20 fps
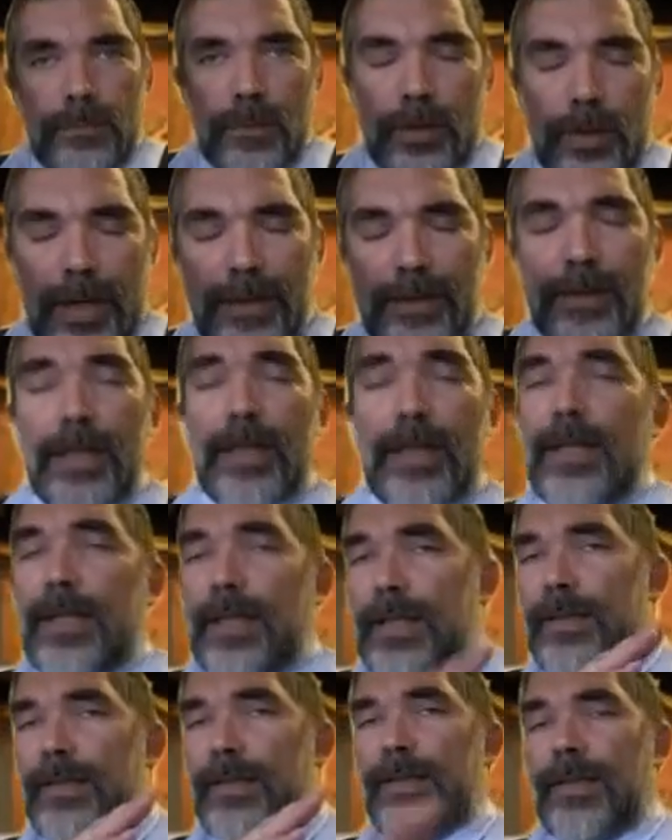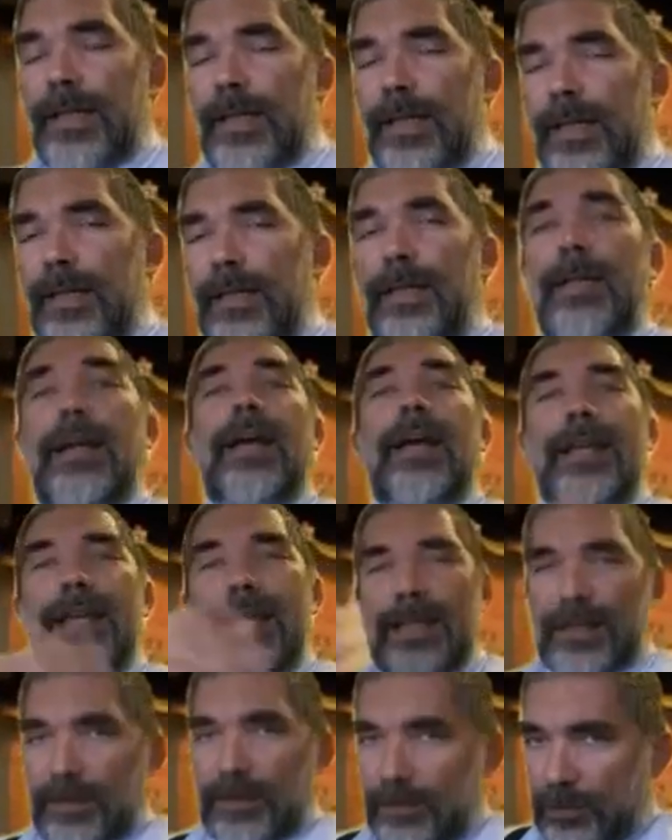All right. It's clear.
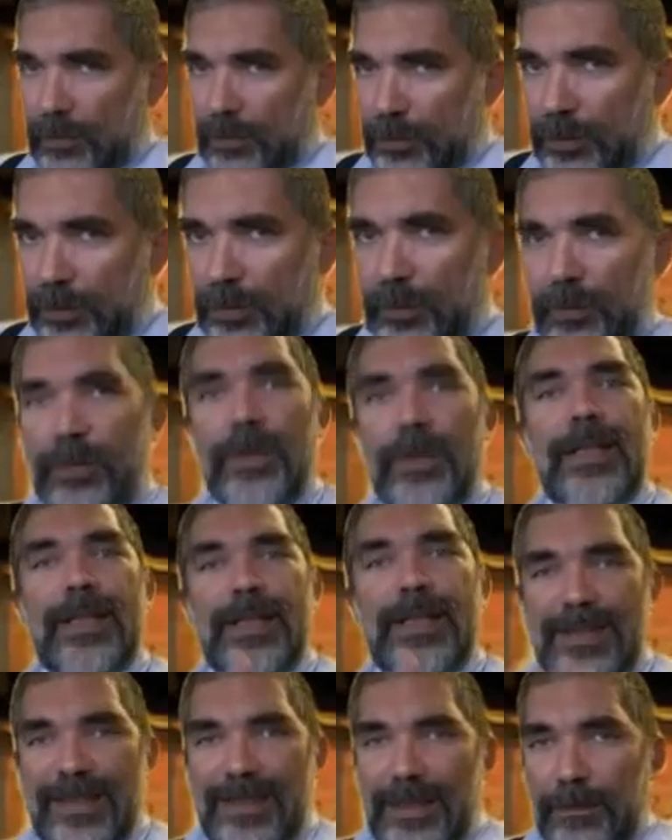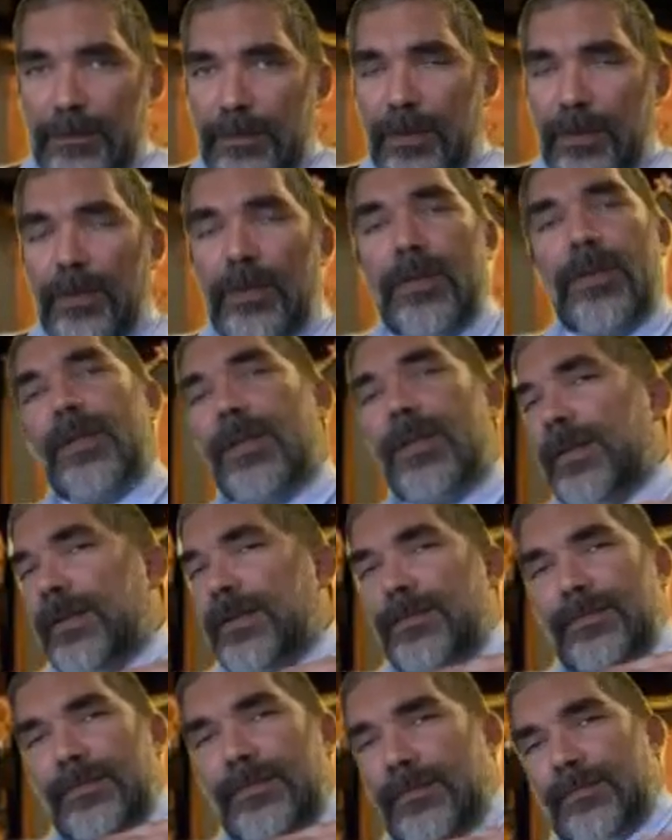Again, it's foolproof. It's simple.
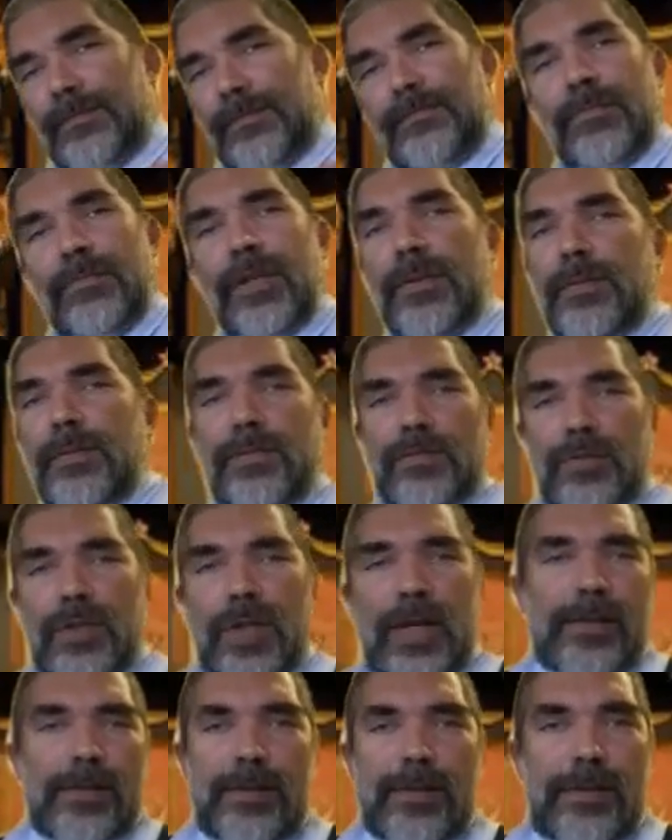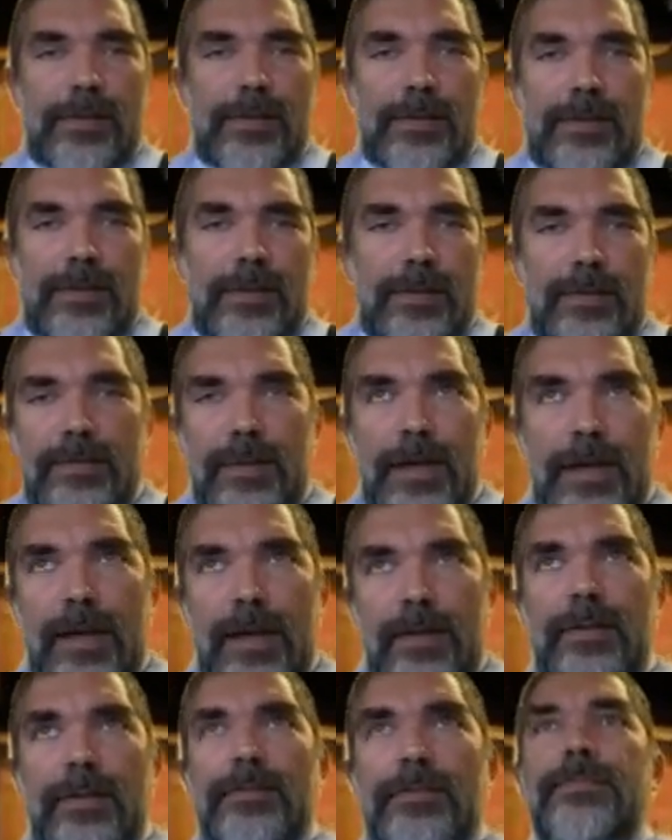Minimum chance of
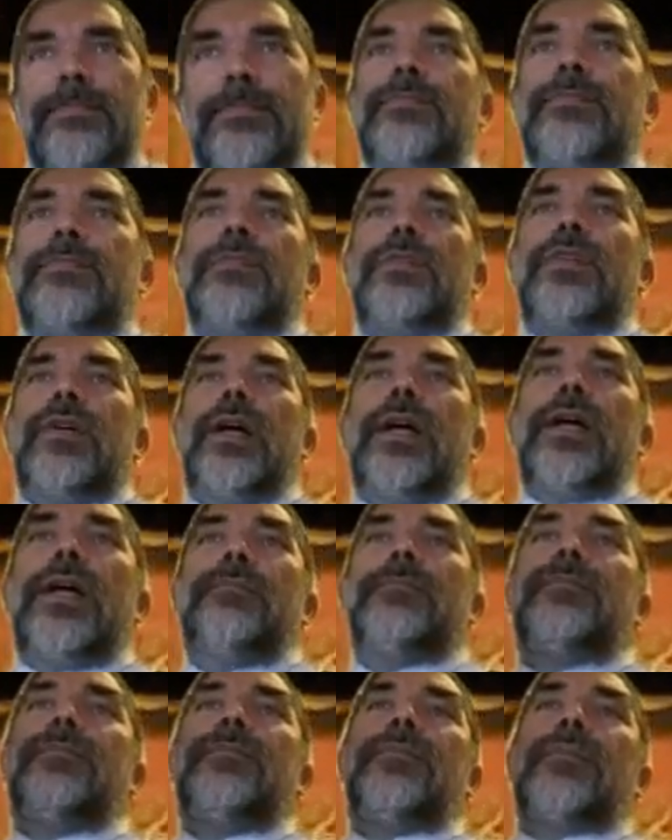error. All right.